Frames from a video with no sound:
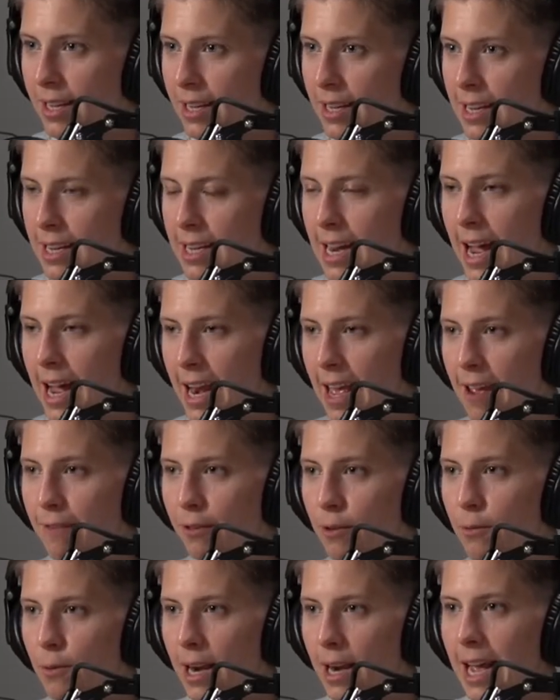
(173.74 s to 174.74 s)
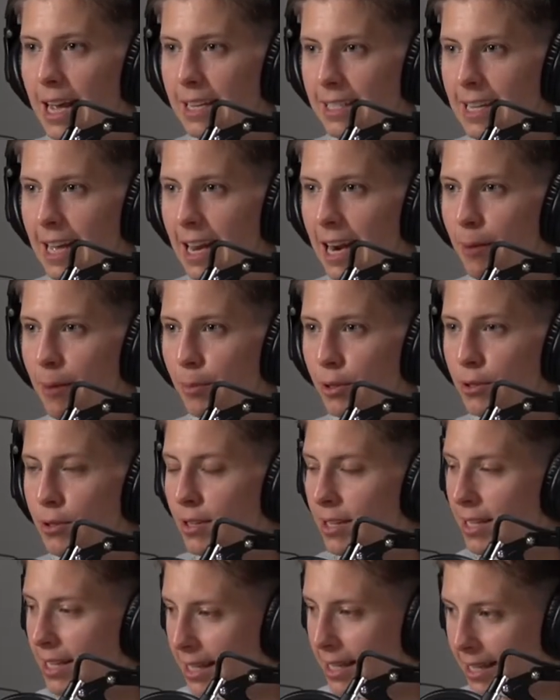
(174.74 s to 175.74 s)
not everyone has that
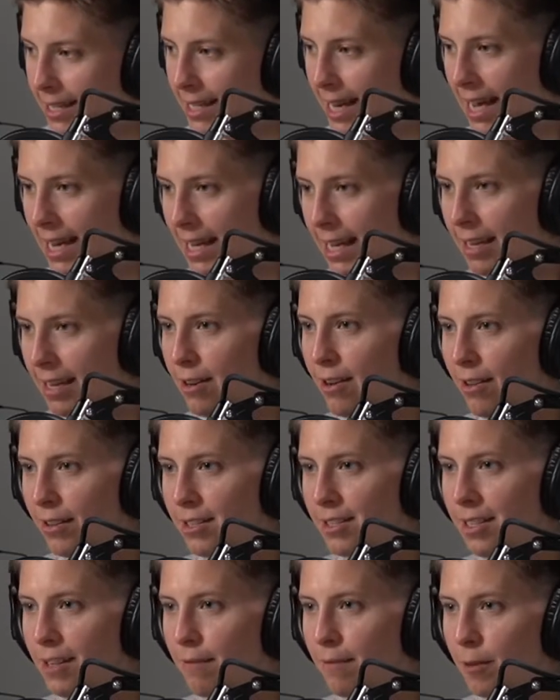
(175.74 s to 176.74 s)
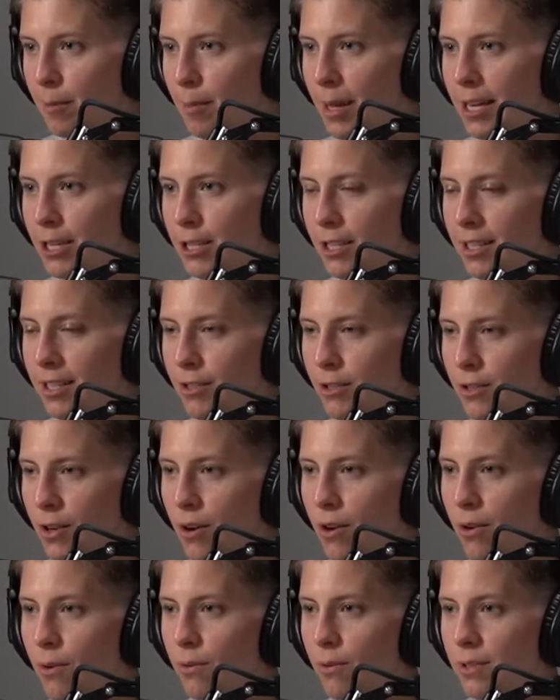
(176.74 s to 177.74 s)
opportunity to take in all this information.
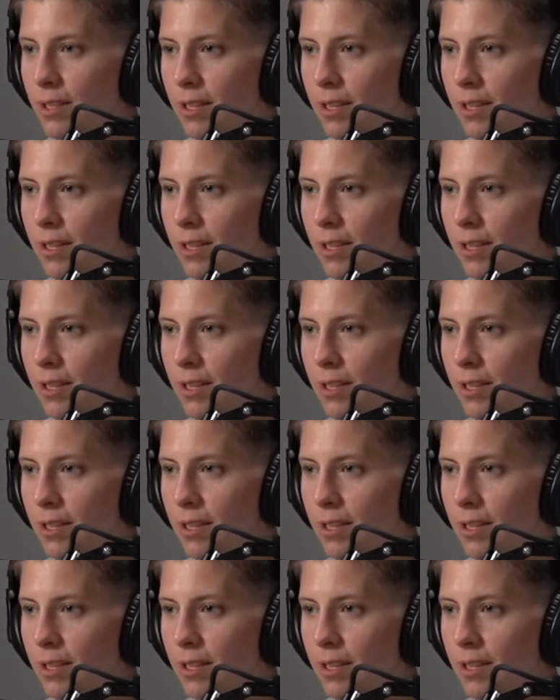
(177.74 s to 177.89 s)
So,